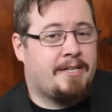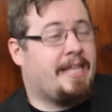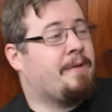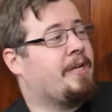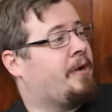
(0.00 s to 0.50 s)
So
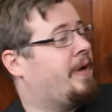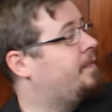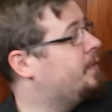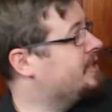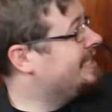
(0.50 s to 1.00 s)
there we go.
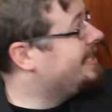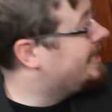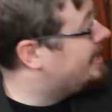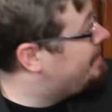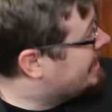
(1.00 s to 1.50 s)
Unfortunately,
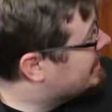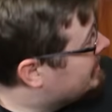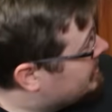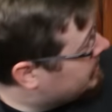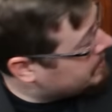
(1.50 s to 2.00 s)
the
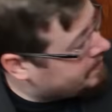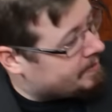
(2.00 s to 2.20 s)
Damascus sword